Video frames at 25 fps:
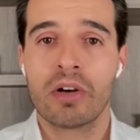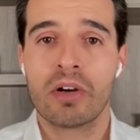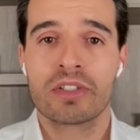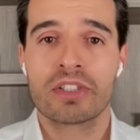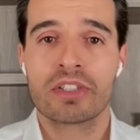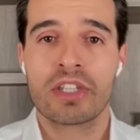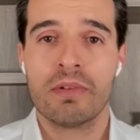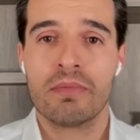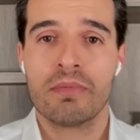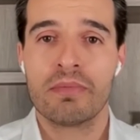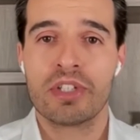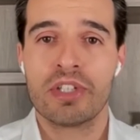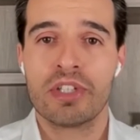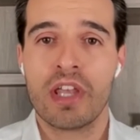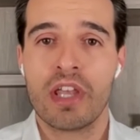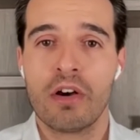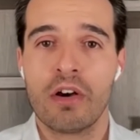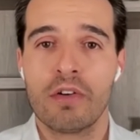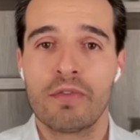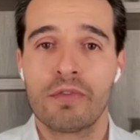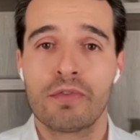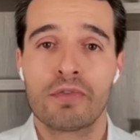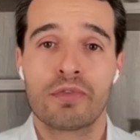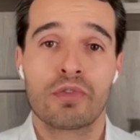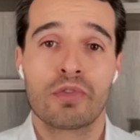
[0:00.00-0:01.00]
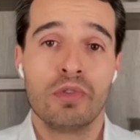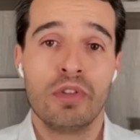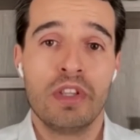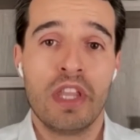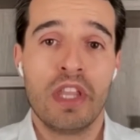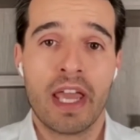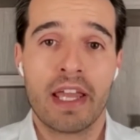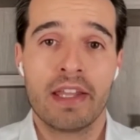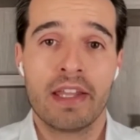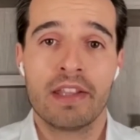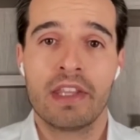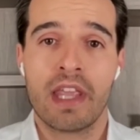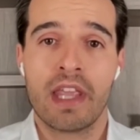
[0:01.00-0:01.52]
amongst themselves
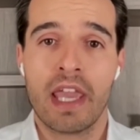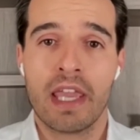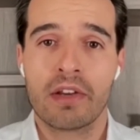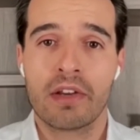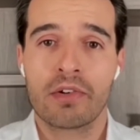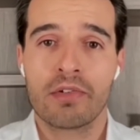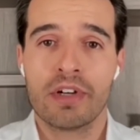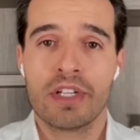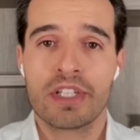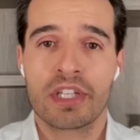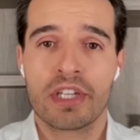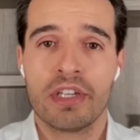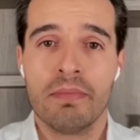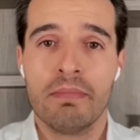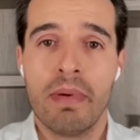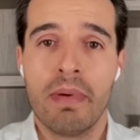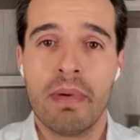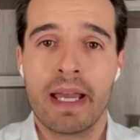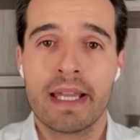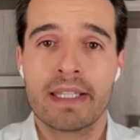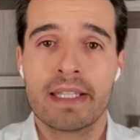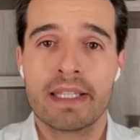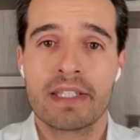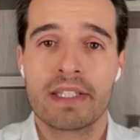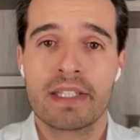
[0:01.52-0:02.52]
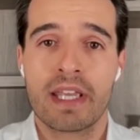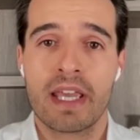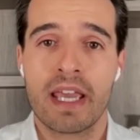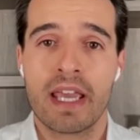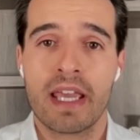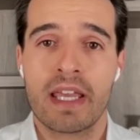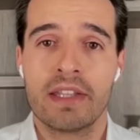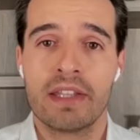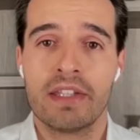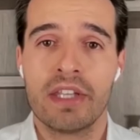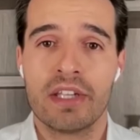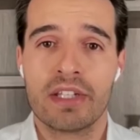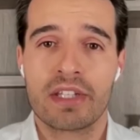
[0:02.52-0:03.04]
to then take risky
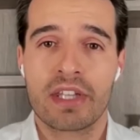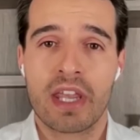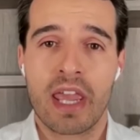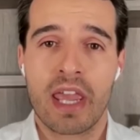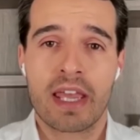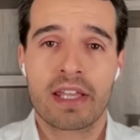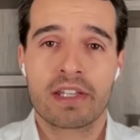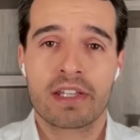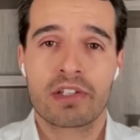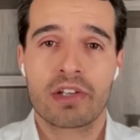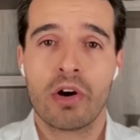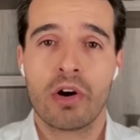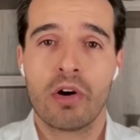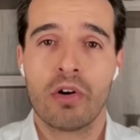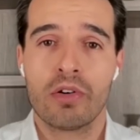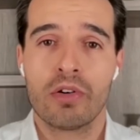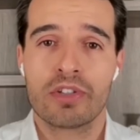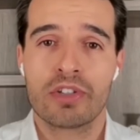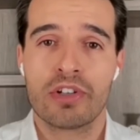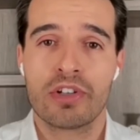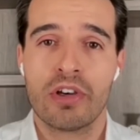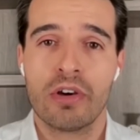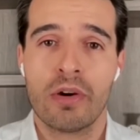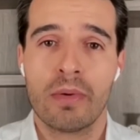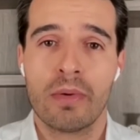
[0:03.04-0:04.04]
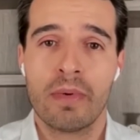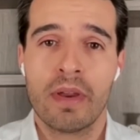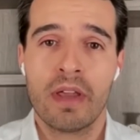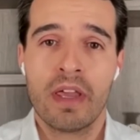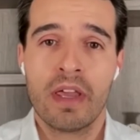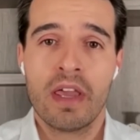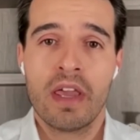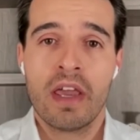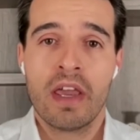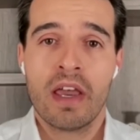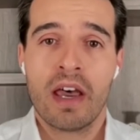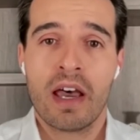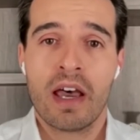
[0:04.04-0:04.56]
bets. And this has caused
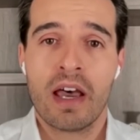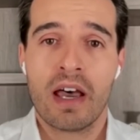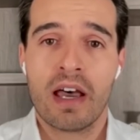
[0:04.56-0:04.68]
some